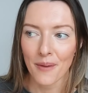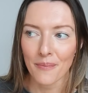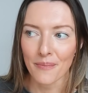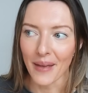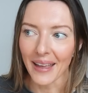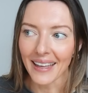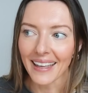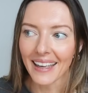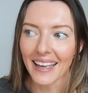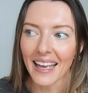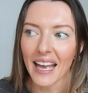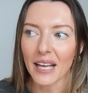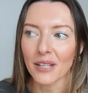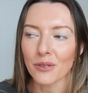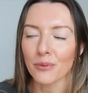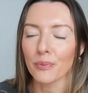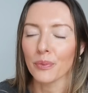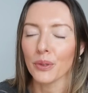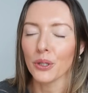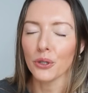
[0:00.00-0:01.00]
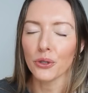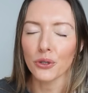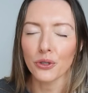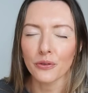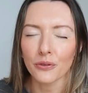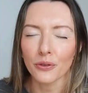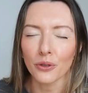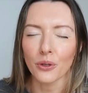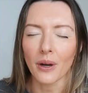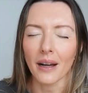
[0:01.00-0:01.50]
making it as
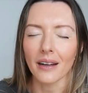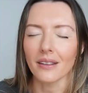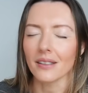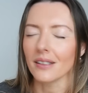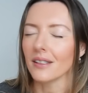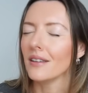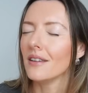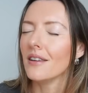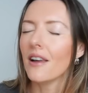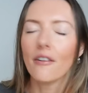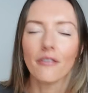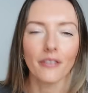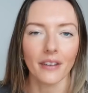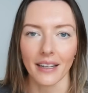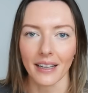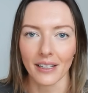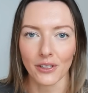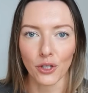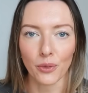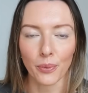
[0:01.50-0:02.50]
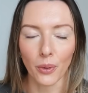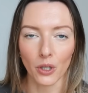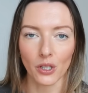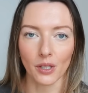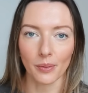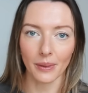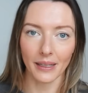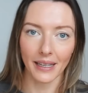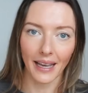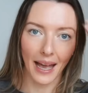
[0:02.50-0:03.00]
beautiful and as lovely as you
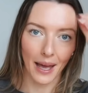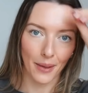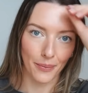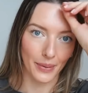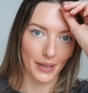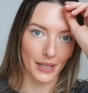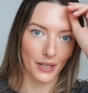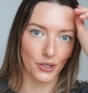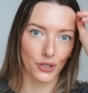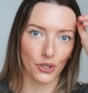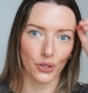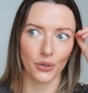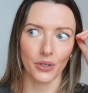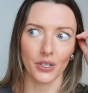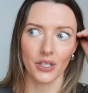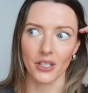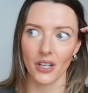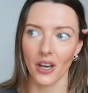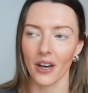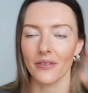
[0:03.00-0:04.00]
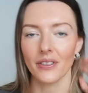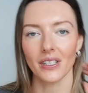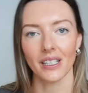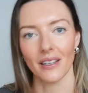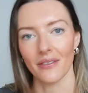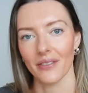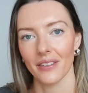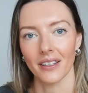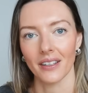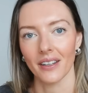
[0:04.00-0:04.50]
possibly can because you deserve to
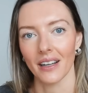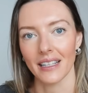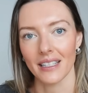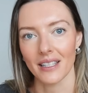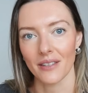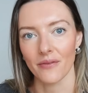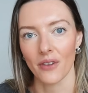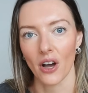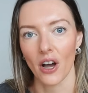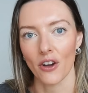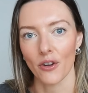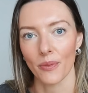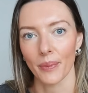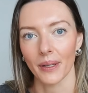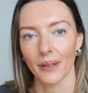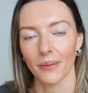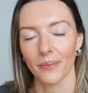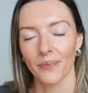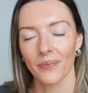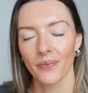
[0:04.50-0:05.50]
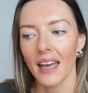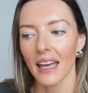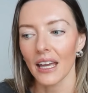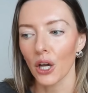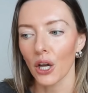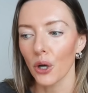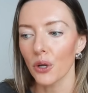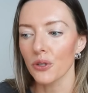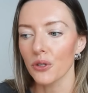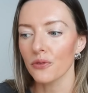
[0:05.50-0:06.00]
live in a nice environment. It
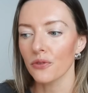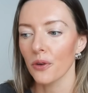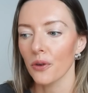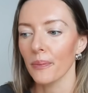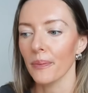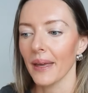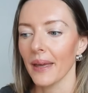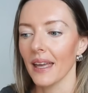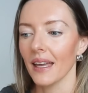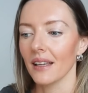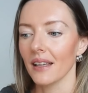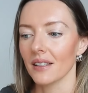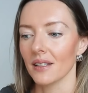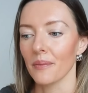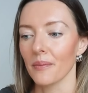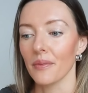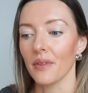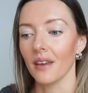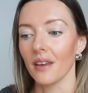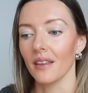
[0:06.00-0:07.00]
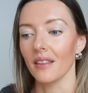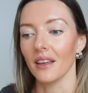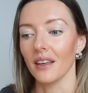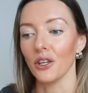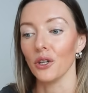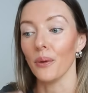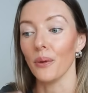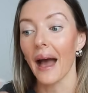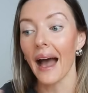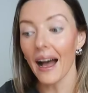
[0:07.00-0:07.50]
goes from being something that
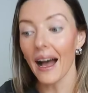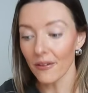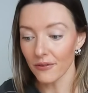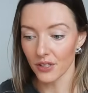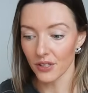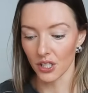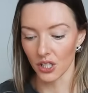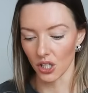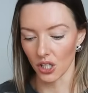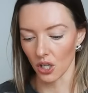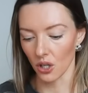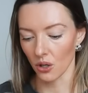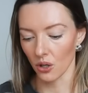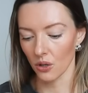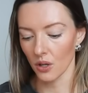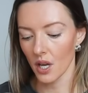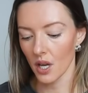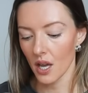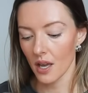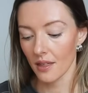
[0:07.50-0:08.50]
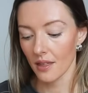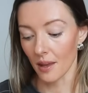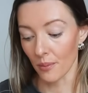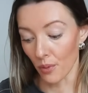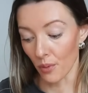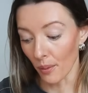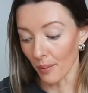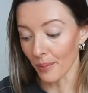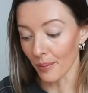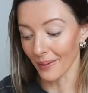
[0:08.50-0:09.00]
you have to do that
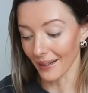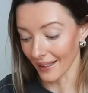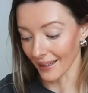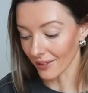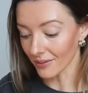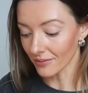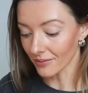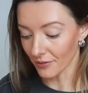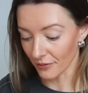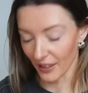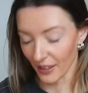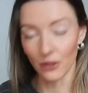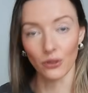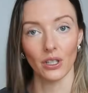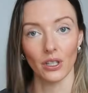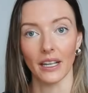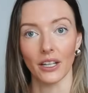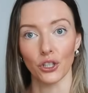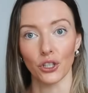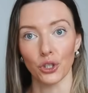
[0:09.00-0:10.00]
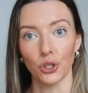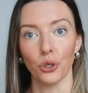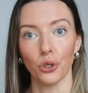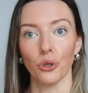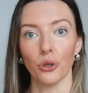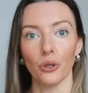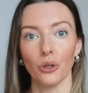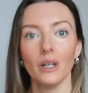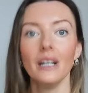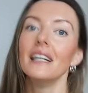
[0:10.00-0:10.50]
probably feels like a
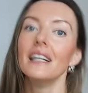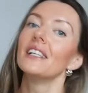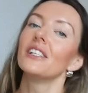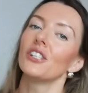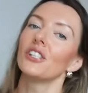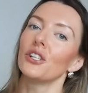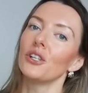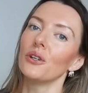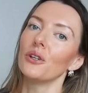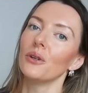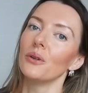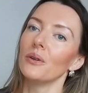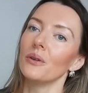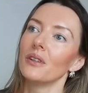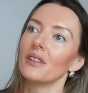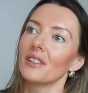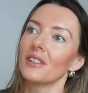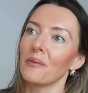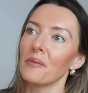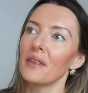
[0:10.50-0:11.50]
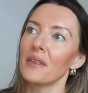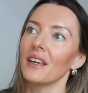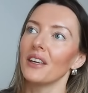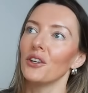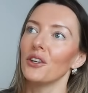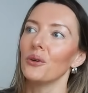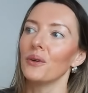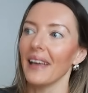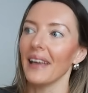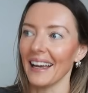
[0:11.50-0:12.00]
chore to something
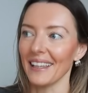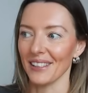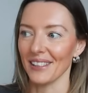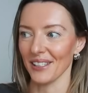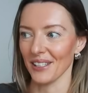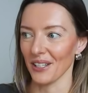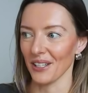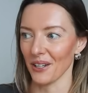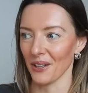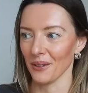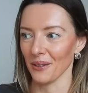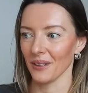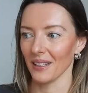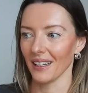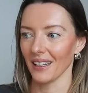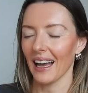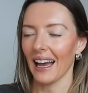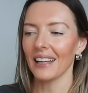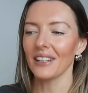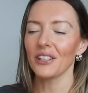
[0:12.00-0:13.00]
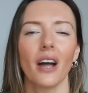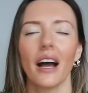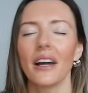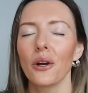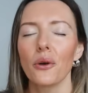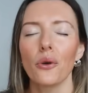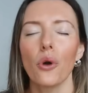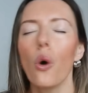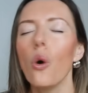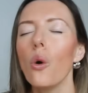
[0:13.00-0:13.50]
you get to do. And I
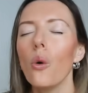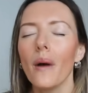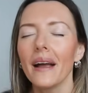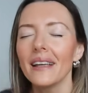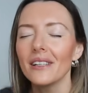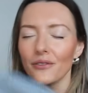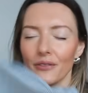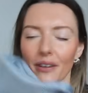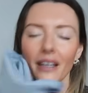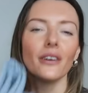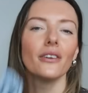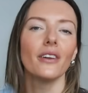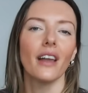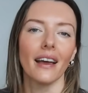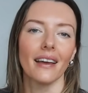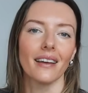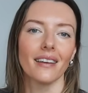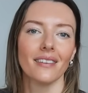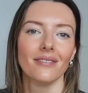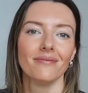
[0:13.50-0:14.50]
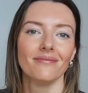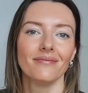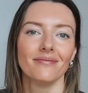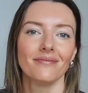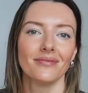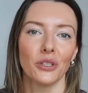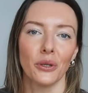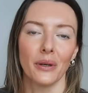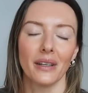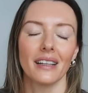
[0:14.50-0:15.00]
don't always feel like
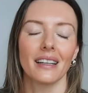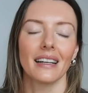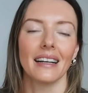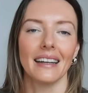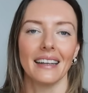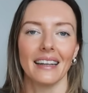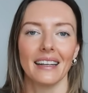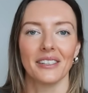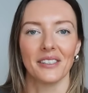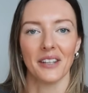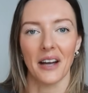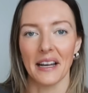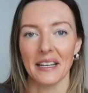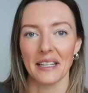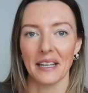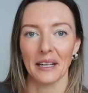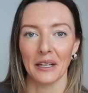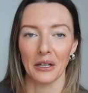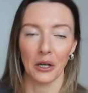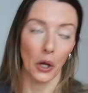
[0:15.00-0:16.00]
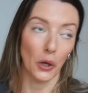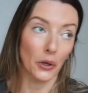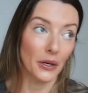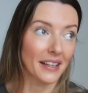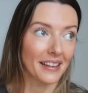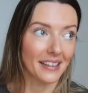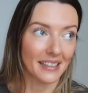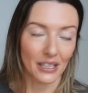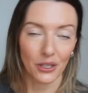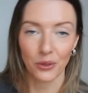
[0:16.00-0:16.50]
doing the cleaning and tidying and
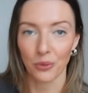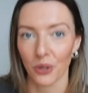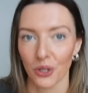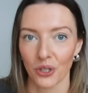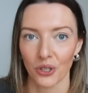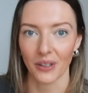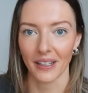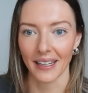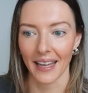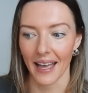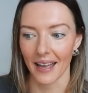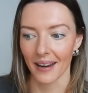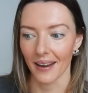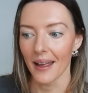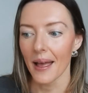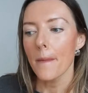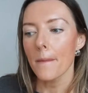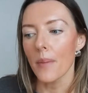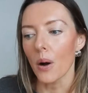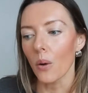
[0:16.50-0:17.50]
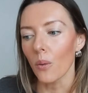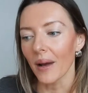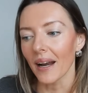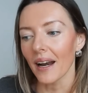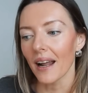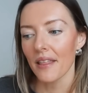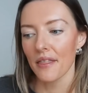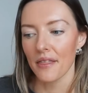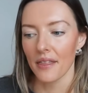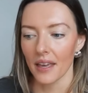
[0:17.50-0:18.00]
loading the dishwasher again, but
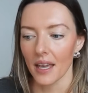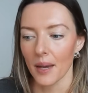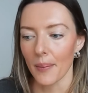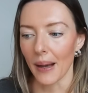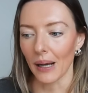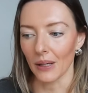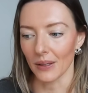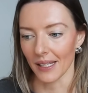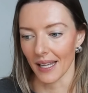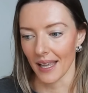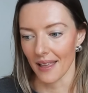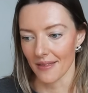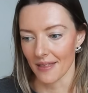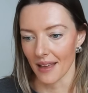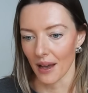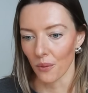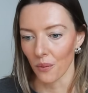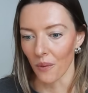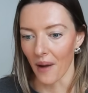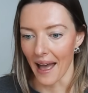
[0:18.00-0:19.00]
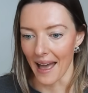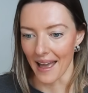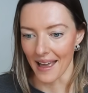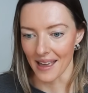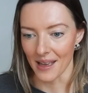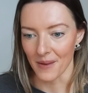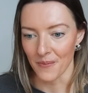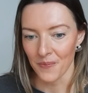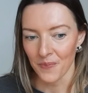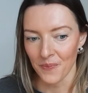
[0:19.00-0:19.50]
when I think about it in that
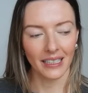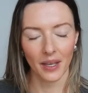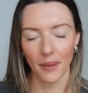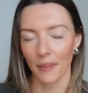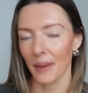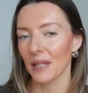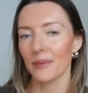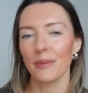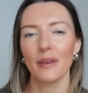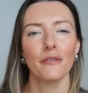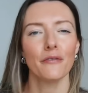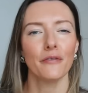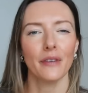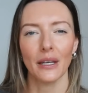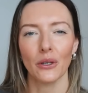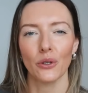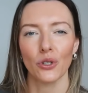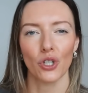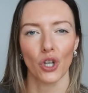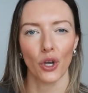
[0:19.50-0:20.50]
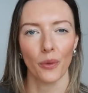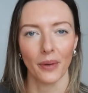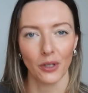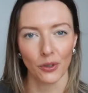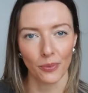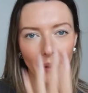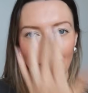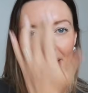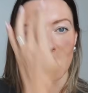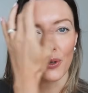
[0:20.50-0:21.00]
way, it makes me feel so
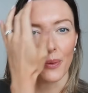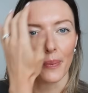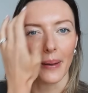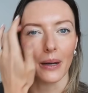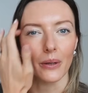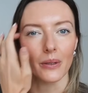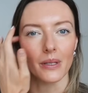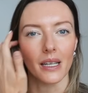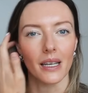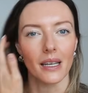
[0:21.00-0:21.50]
much better about